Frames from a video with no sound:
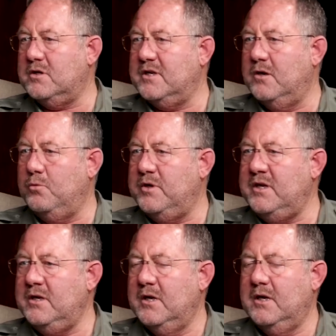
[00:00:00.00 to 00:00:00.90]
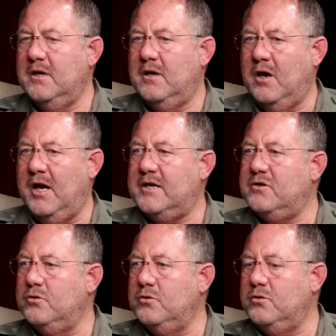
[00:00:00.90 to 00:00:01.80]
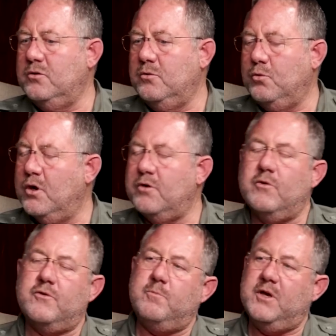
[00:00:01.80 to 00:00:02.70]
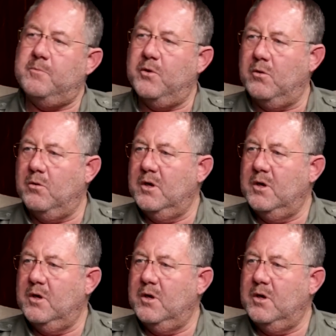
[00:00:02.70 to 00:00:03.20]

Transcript: So we like to work with people,